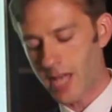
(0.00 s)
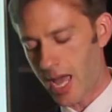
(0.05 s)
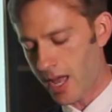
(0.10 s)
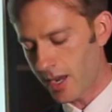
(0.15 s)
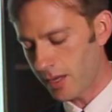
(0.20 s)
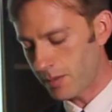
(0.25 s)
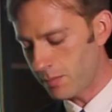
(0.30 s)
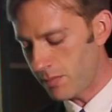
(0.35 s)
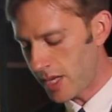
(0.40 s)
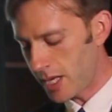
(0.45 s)

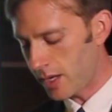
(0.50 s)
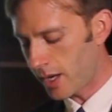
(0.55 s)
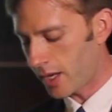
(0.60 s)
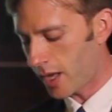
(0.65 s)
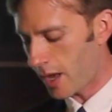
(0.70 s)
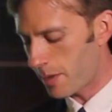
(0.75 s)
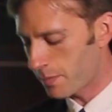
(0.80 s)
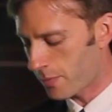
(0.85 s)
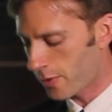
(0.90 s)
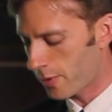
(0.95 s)
as adding
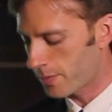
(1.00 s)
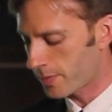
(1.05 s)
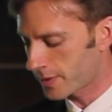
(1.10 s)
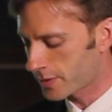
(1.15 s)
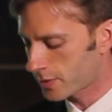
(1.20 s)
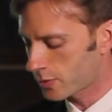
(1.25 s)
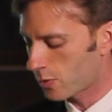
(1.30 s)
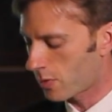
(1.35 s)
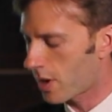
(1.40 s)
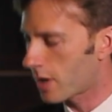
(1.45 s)
meaning and
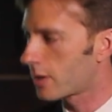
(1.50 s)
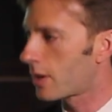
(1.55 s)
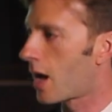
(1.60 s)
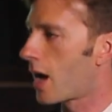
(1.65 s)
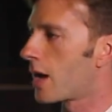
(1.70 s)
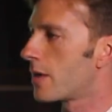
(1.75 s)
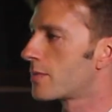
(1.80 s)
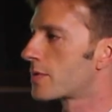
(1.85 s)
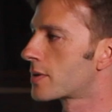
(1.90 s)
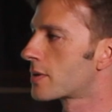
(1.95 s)
purpose to
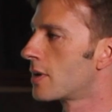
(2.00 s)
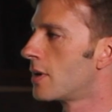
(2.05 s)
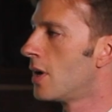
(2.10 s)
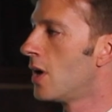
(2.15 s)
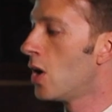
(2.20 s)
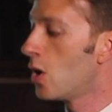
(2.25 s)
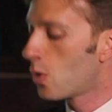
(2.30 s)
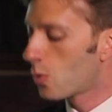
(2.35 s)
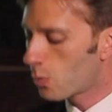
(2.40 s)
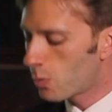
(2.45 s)
our
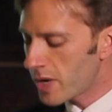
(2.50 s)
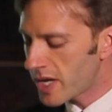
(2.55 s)
lives.